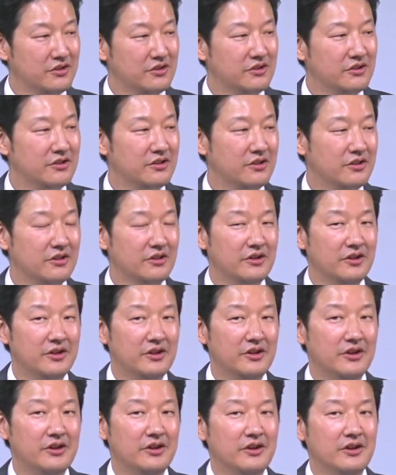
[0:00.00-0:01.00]
Yes.
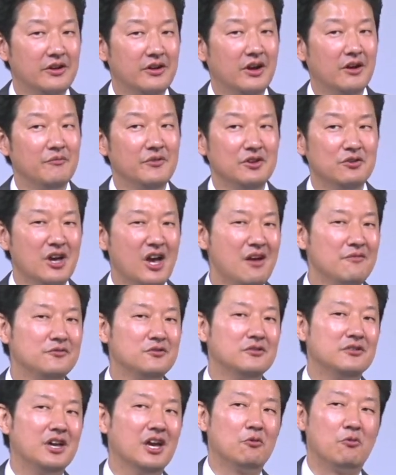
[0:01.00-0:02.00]
You have to
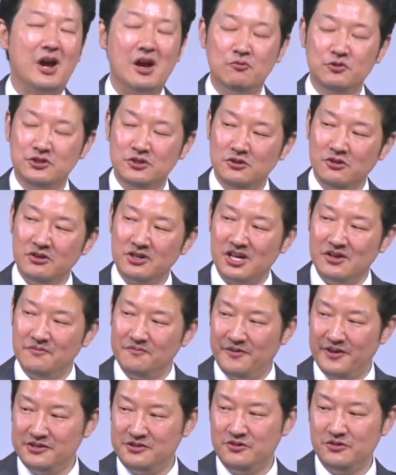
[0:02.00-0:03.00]
get right with the Lord.
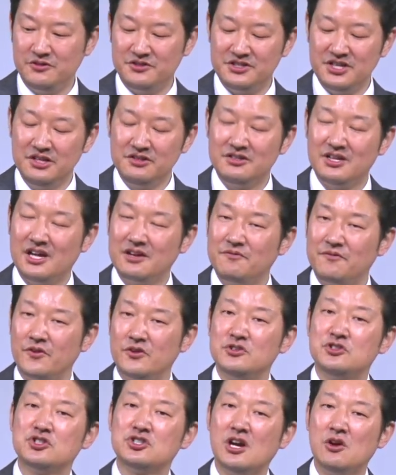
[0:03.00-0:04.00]
Confess your sins like 1
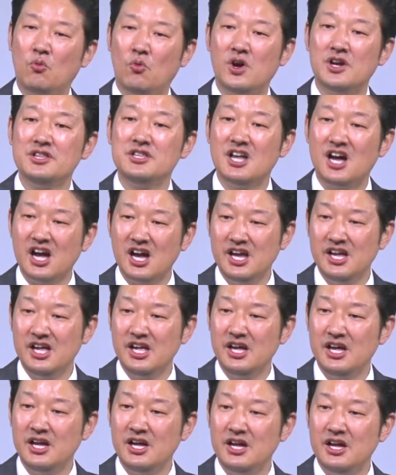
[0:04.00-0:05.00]
John 1:9.
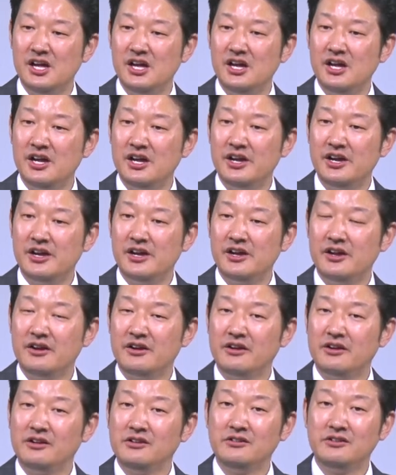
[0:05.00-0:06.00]

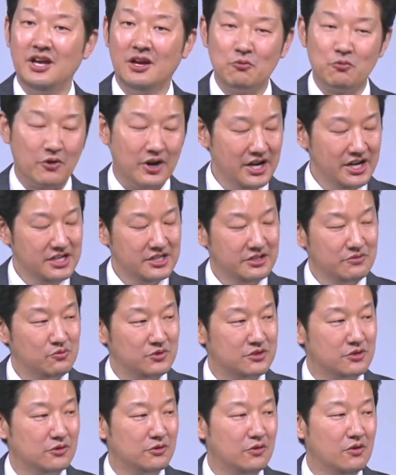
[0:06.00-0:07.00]
Get right with
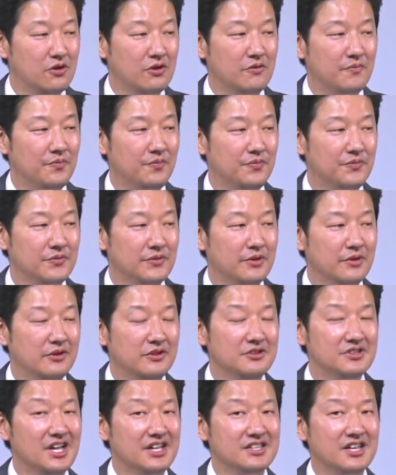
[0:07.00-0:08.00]
the Lord.
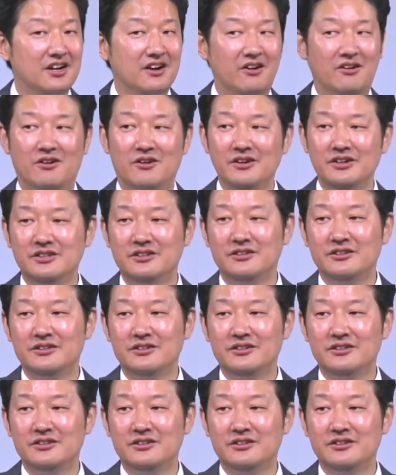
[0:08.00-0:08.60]
It's not that hard.